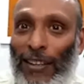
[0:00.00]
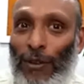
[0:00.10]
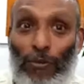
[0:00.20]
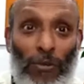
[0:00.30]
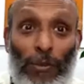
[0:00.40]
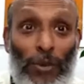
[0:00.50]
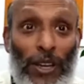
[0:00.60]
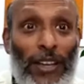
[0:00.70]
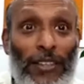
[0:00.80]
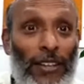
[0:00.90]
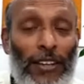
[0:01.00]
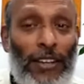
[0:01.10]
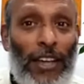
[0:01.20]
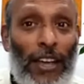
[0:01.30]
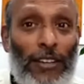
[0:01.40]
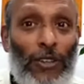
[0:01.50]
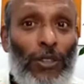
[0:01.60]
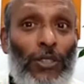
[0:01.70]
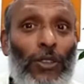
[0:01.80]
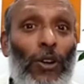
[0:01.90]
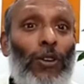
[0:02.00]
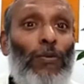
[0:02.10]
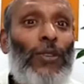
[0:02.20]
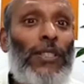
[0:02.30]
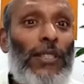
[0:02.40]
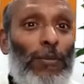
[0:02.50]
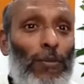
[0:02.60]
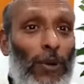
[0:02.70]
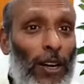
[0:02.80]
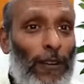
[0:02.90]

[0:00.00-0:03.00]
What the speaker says: Maybe it doesn't react, it's not visible.